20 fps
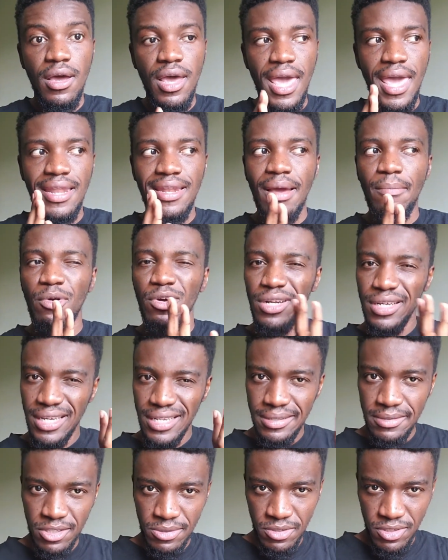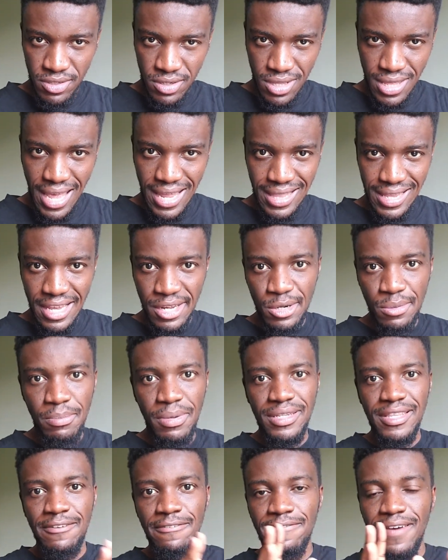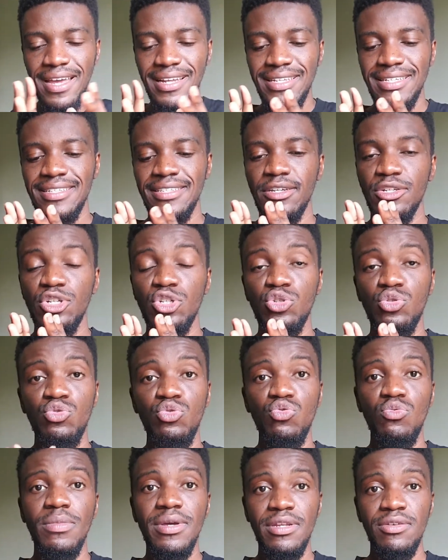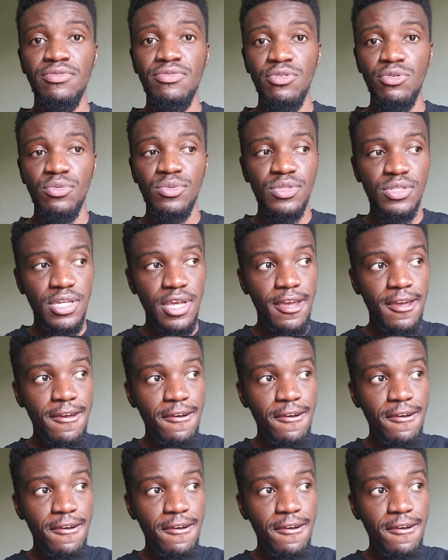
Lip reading: And I'm going to get to that later, but the fact is there are just too many phones